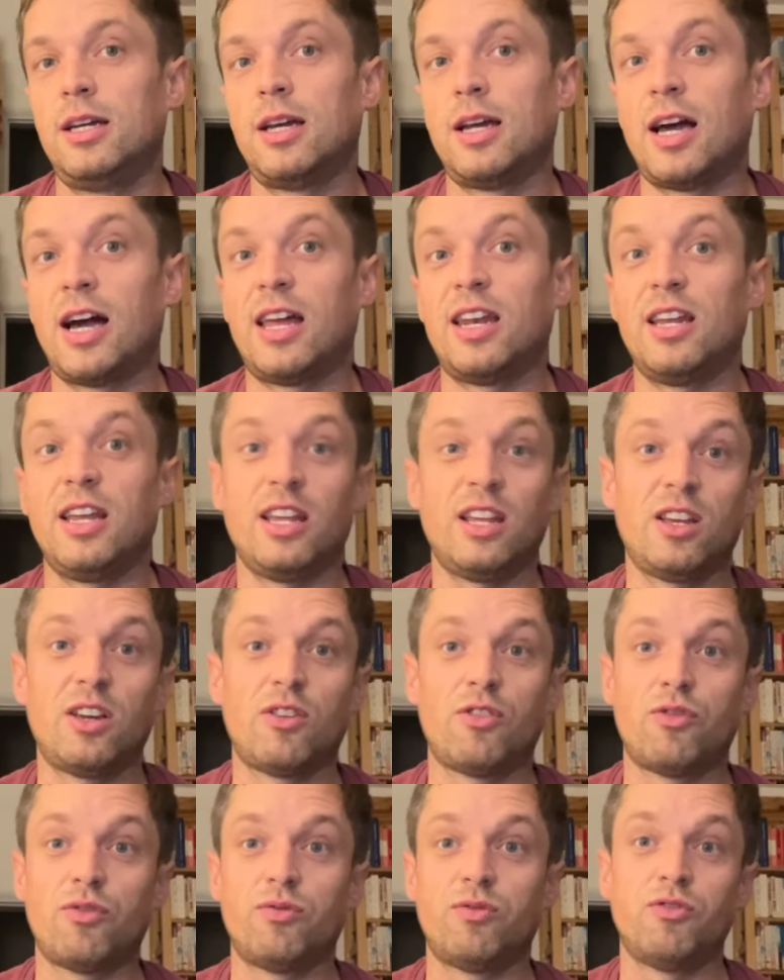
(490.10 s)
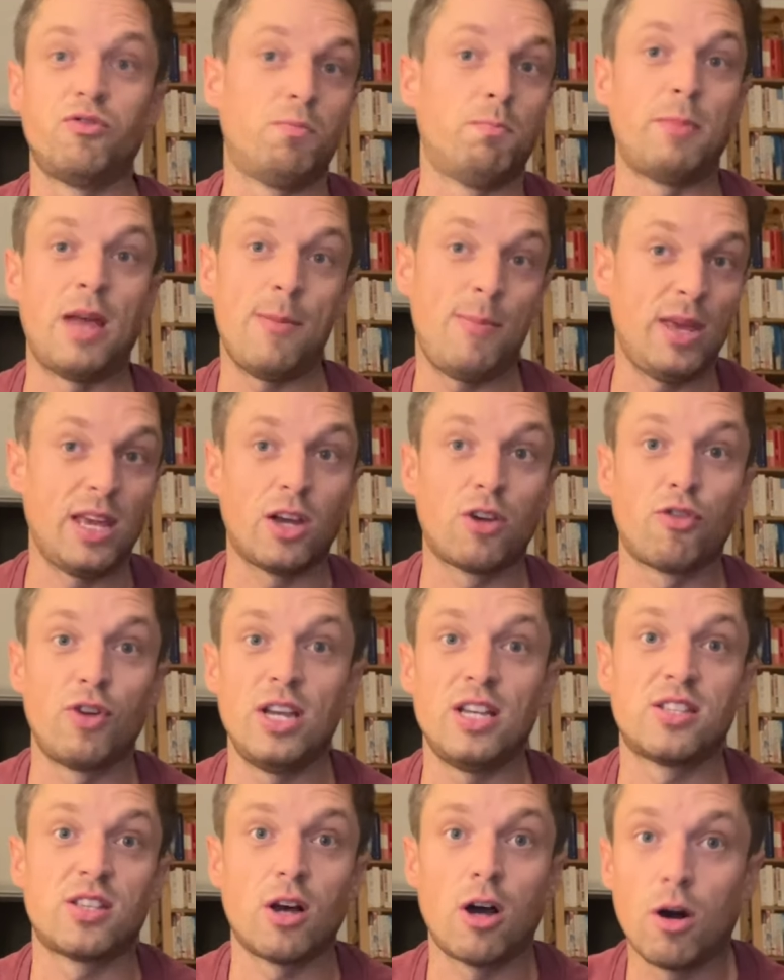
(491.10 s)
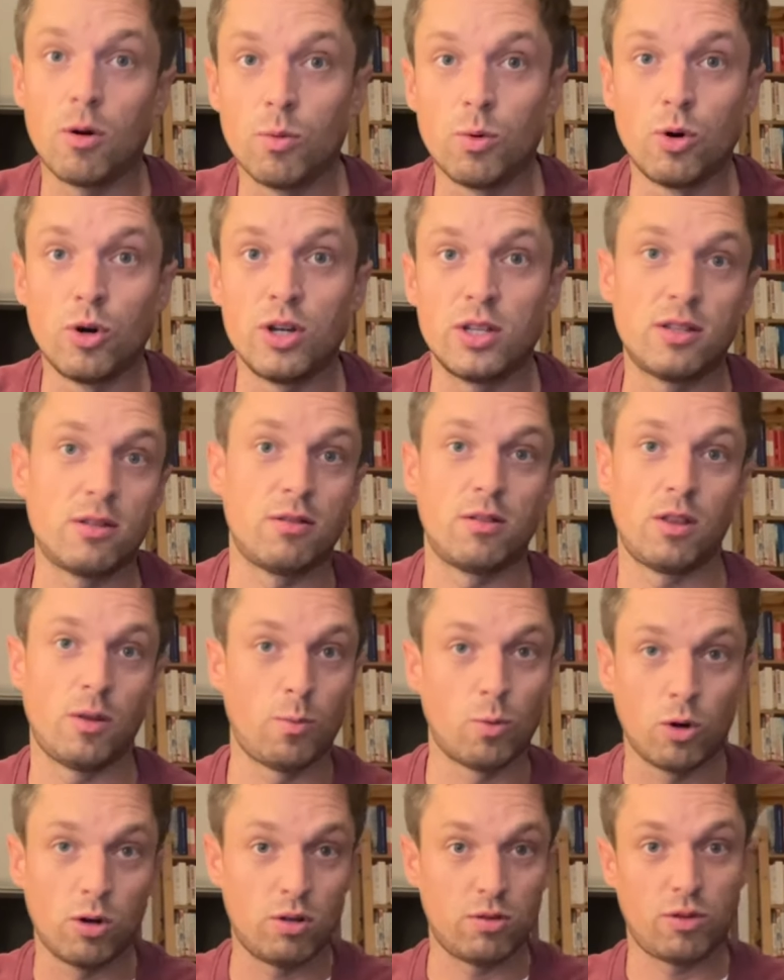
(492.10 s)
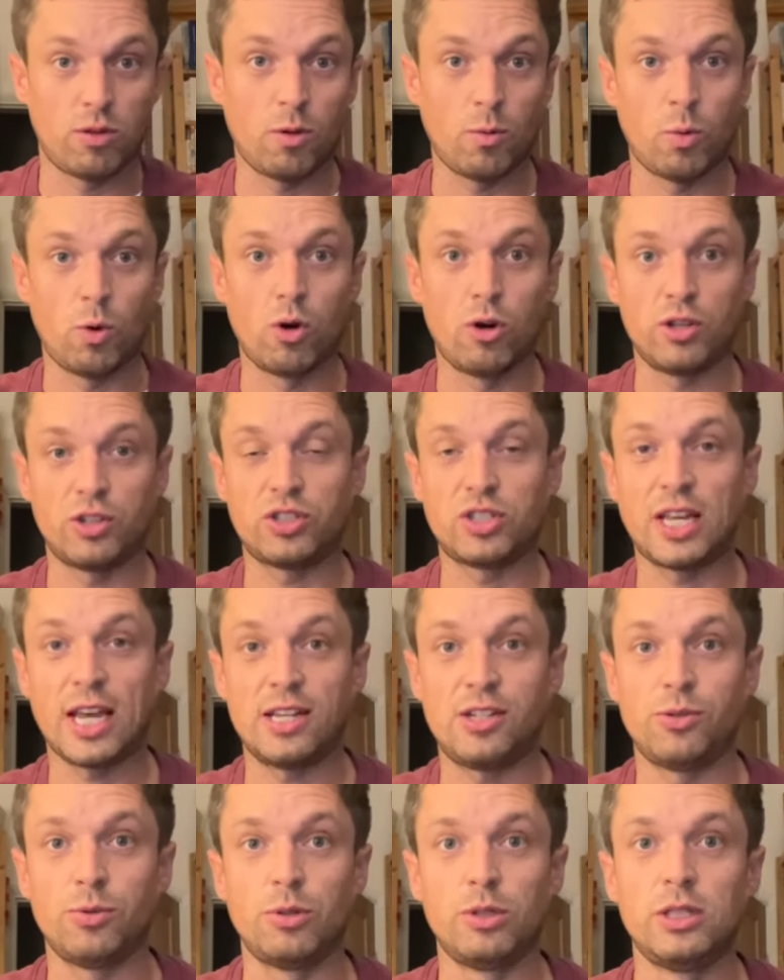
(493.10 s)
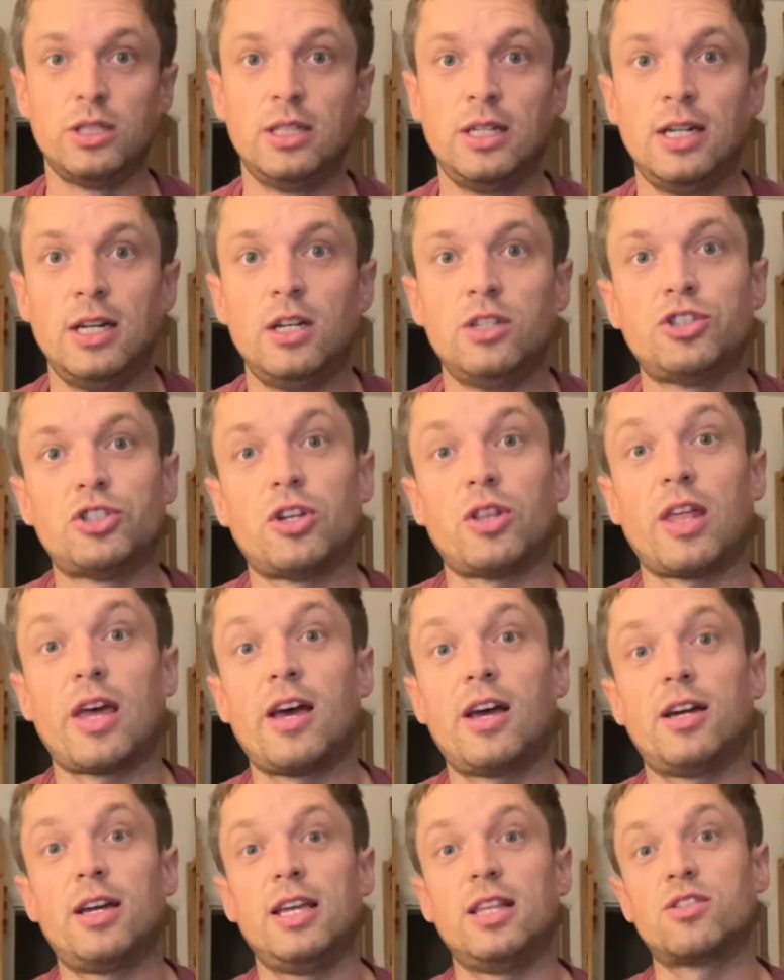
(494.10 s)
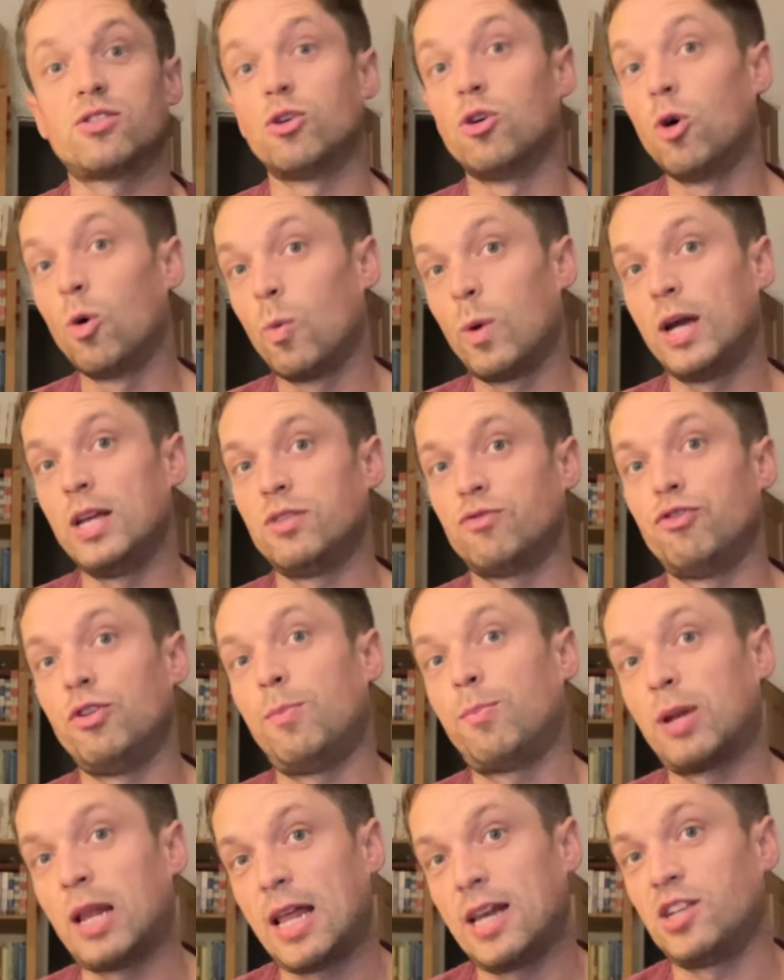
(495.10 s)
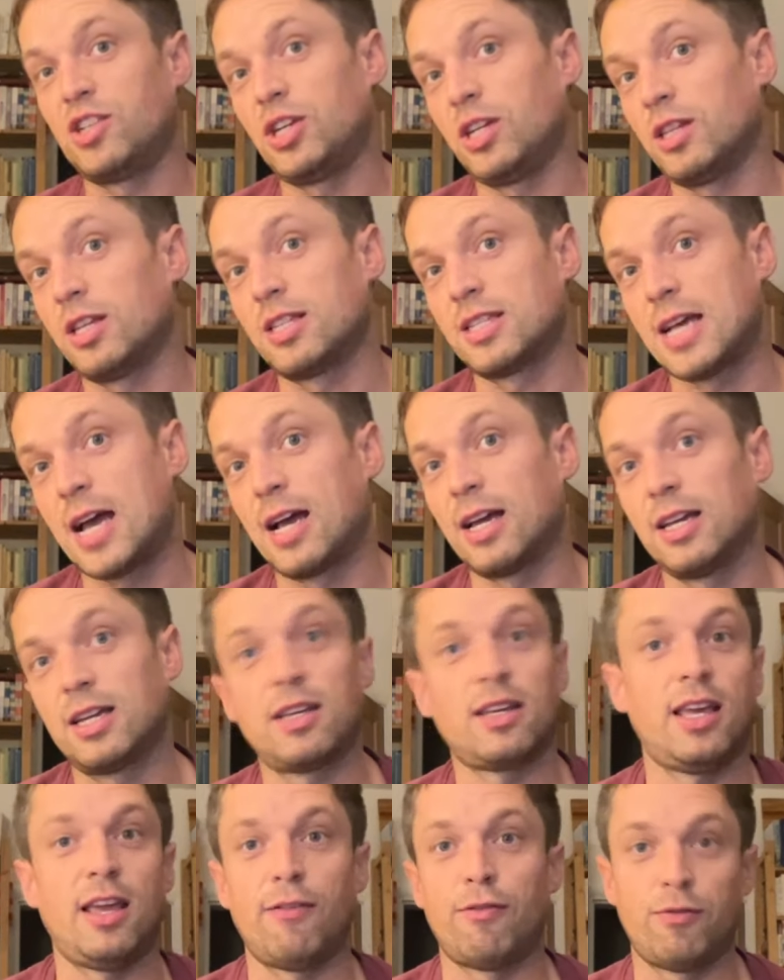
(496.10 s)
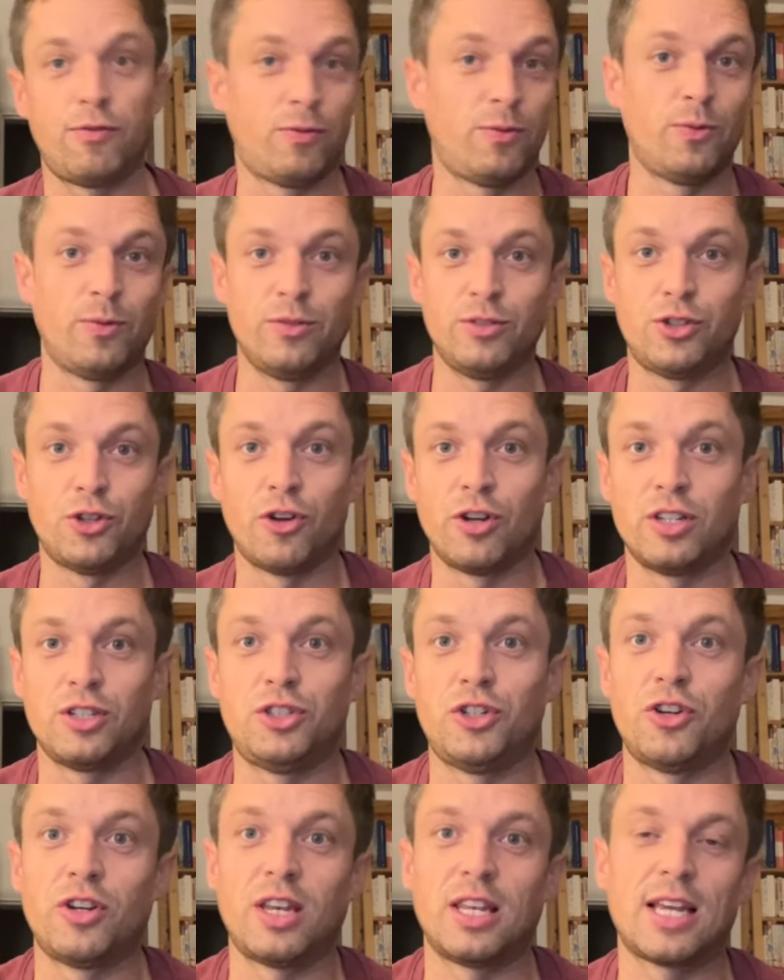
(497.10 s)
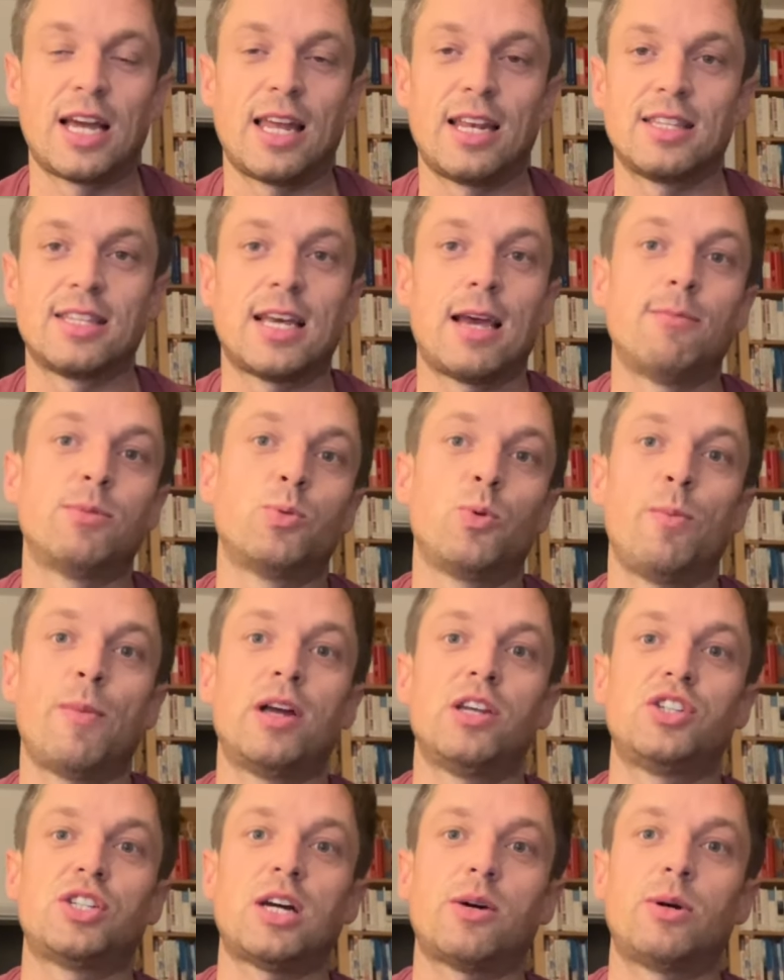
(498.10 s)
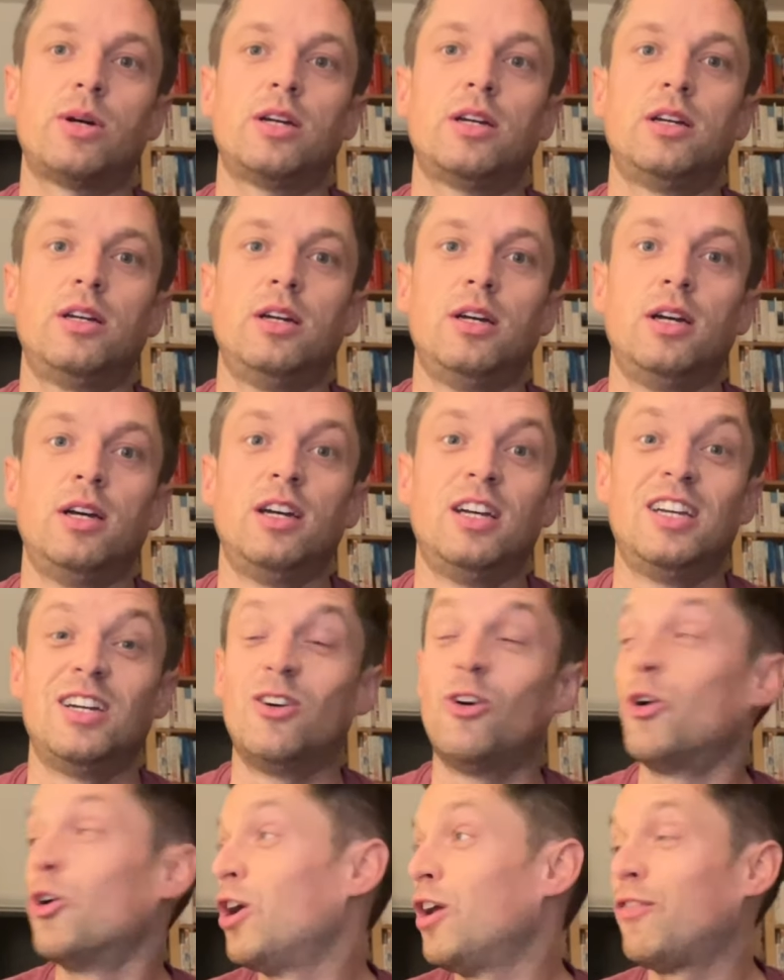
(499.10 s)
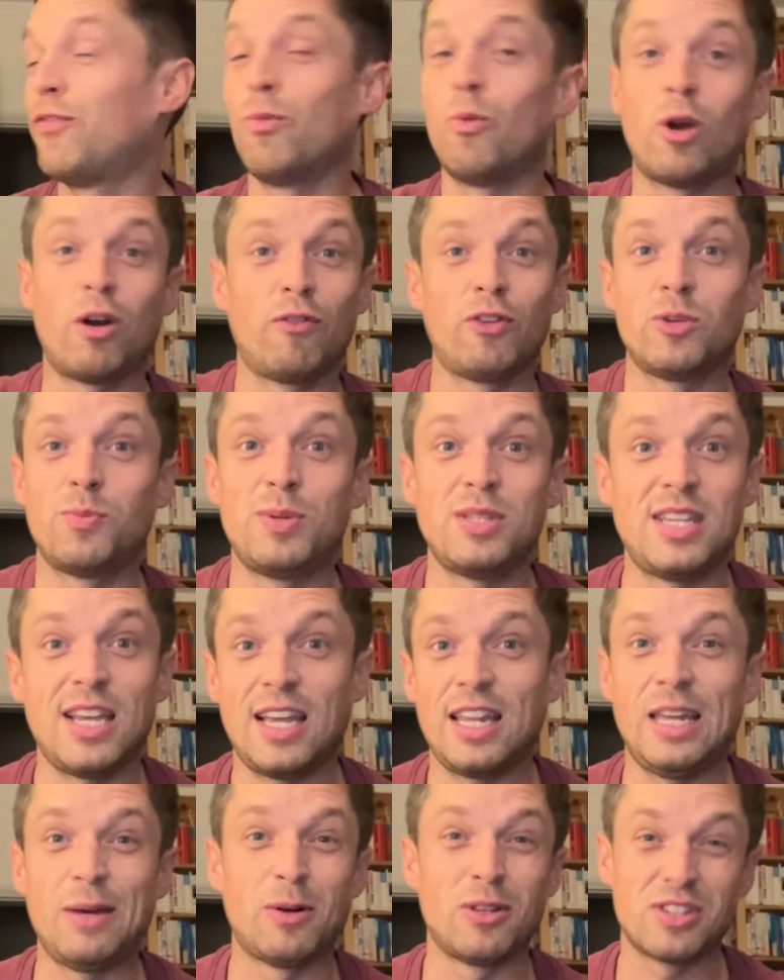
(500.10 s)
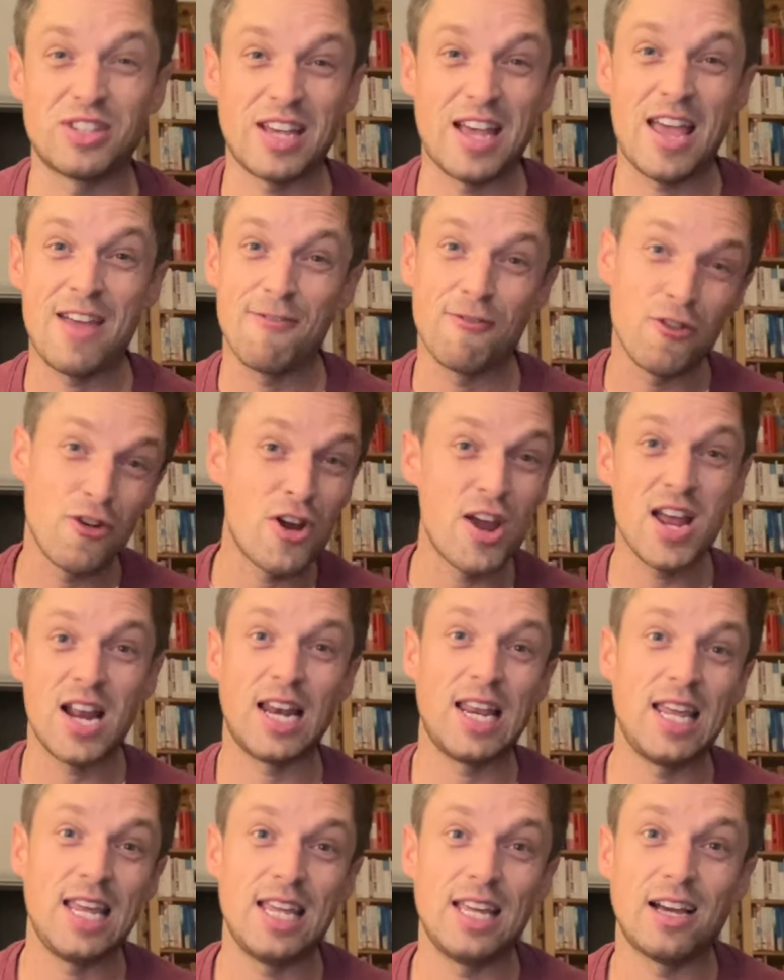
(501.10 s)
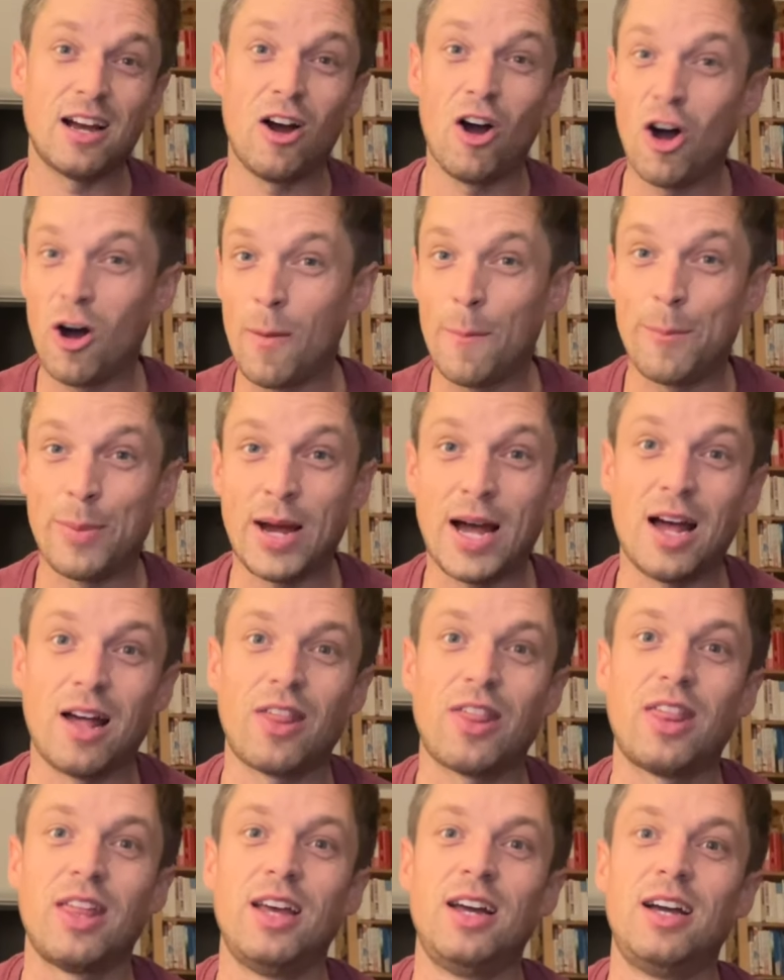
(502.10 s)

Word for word: and inc maybe increase the hot water, the, wa the water schedule, so that it's always replenishing the tank if during during the kind of times we might shower, or if one of us particularly wants a really hot bath,